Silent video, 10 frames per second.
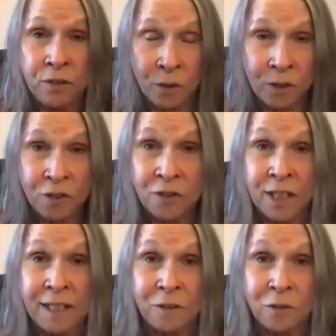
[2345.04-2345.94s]
you notice you're
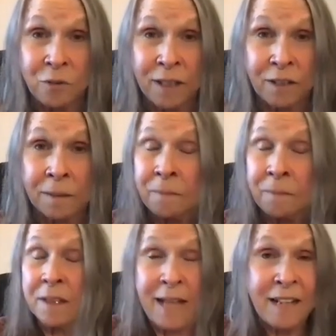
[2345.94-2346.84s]
getting triggered
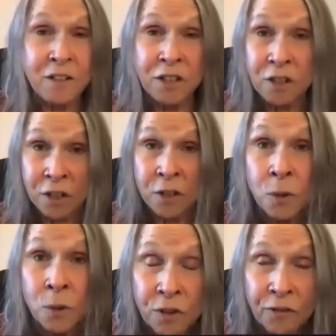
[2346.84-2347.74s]
that's
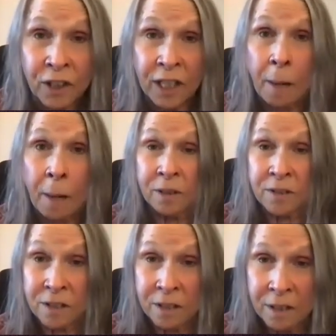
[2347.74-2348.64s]
huge for
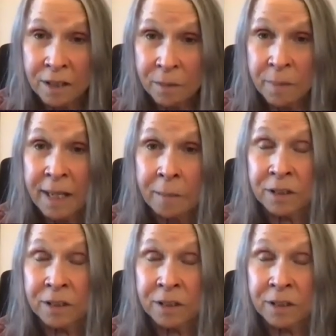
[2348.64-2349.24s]
couples to be mm-hmm.